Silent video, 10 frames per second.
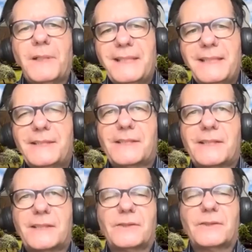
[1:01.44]

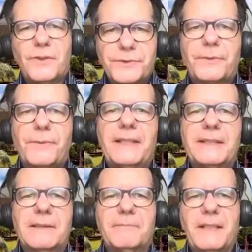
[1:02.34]
Please don't
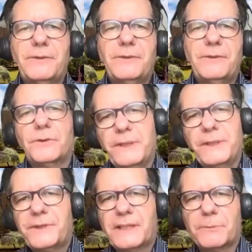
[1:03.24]
write them into the
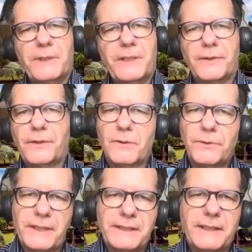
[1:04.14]
window chat. We are not
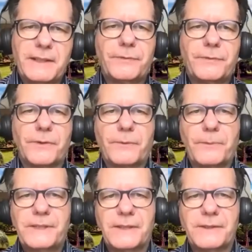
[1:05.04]
looking there for
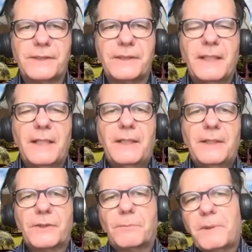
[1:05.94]
questions.
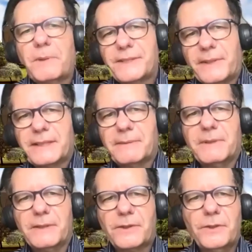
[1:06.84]
So please write
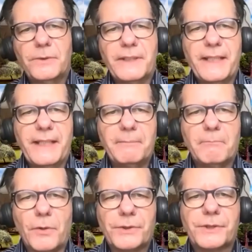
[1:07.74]
them in the Q&A
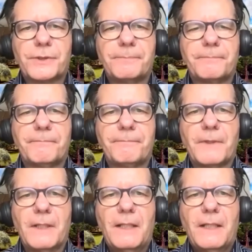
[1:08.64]
box.
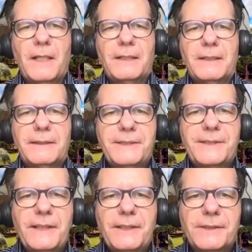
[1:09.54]
This
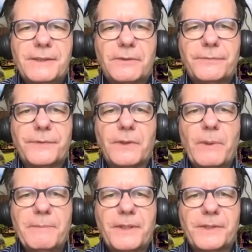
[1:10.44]
series of
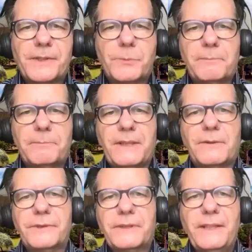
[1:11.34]
webinars will be
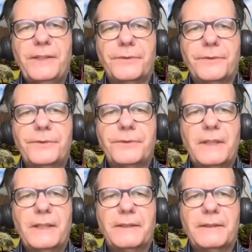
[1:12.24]
continued
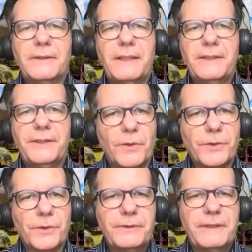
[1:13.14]
in the
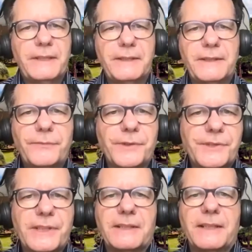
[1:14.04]
autumn in a different
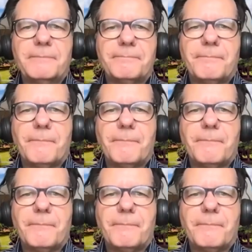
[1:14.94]
setting.